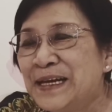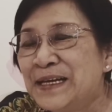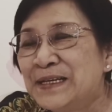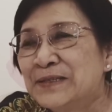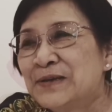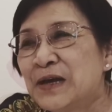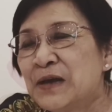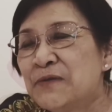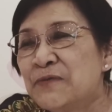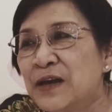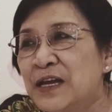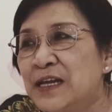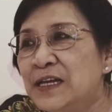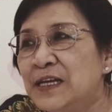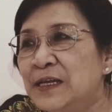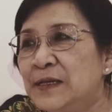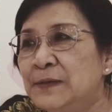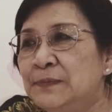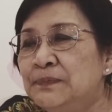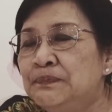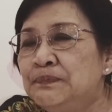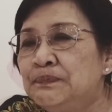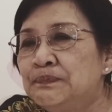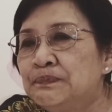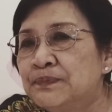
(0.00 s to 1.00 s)
So I went
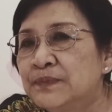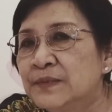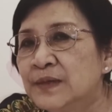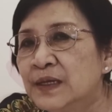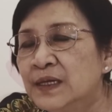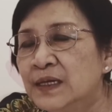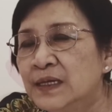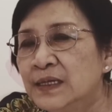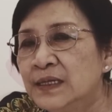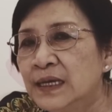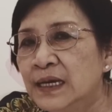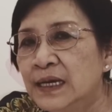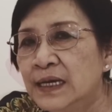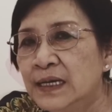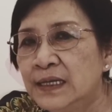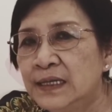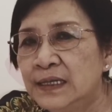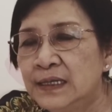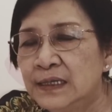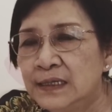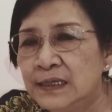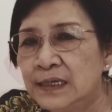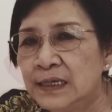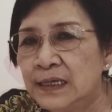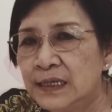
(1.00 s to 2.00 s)
in. Then
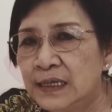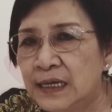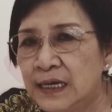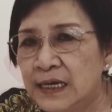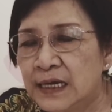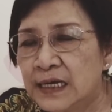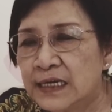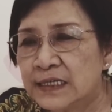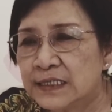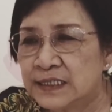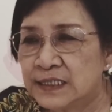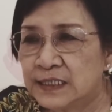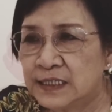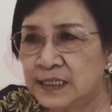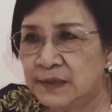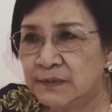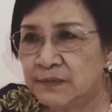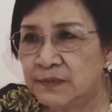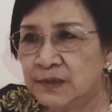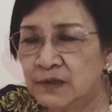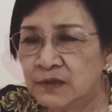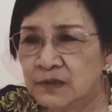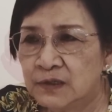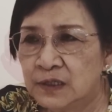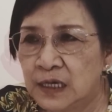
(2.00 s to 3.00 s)
that night I sleep.
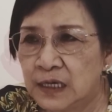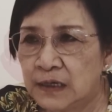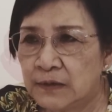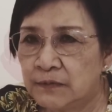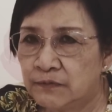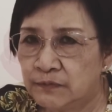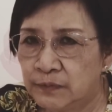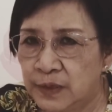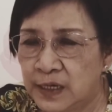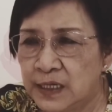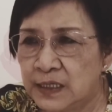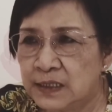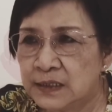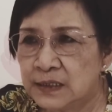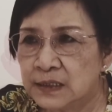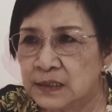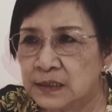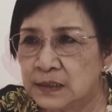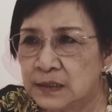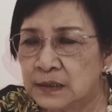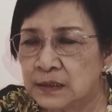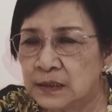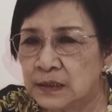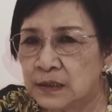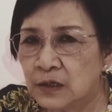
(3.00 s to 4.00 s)
Now that place,
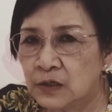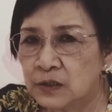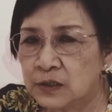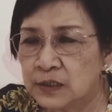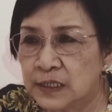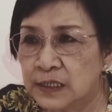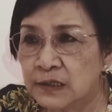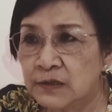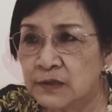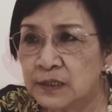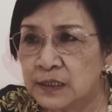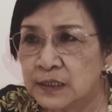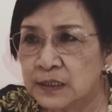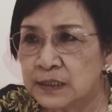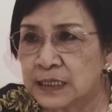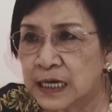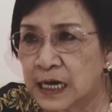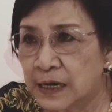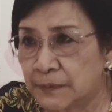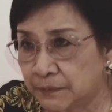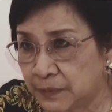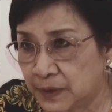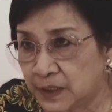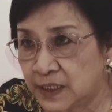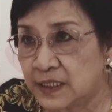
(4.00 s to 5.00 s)
hotel is
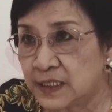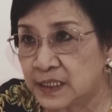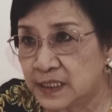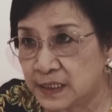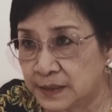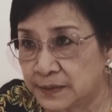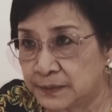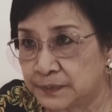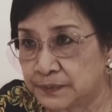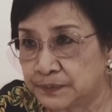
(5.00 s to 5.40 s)
carpeted.